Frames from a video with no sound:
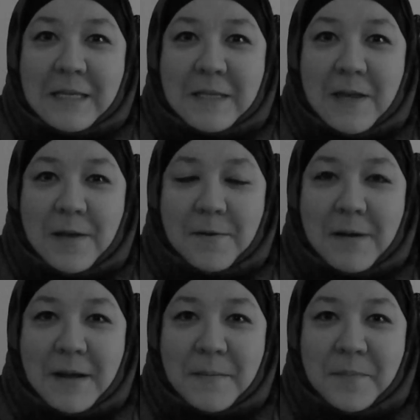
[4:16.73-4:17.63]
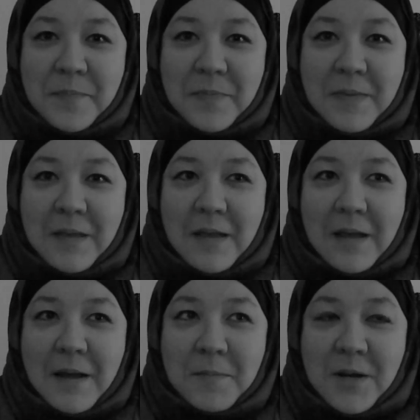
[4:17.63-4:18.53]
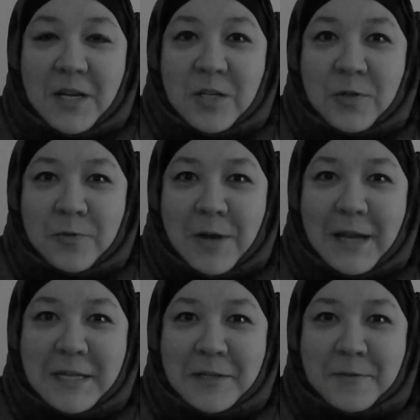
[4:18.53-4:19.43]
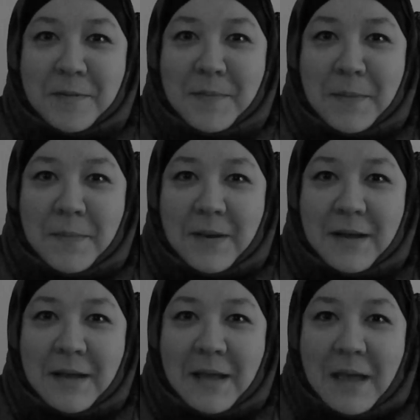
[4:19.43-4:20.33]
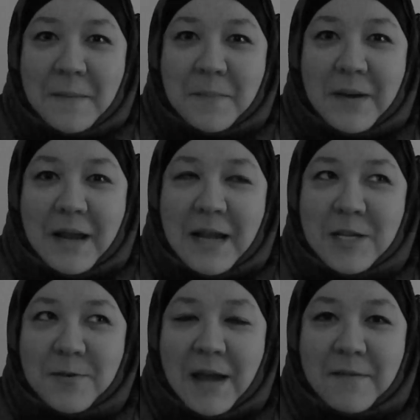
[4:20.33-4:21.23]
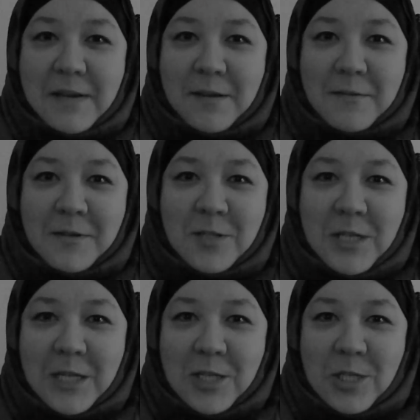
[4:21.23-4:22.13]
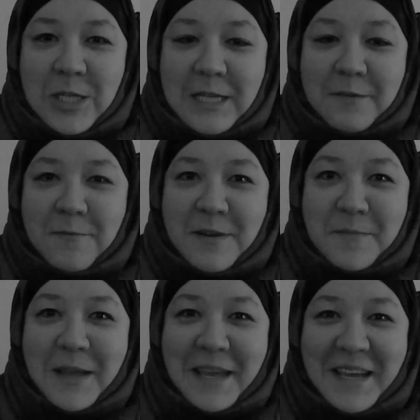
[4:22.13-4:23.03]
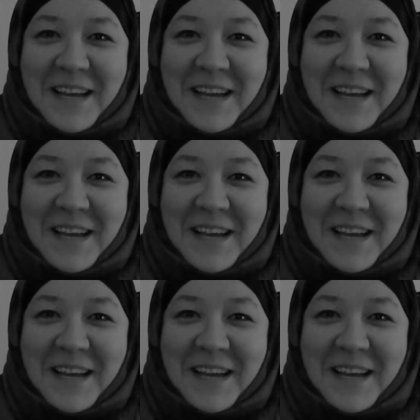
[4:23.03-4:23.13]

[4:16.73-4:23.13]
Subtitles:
So I'm going to try to remember, but I do have a little cheat sheet in front of me,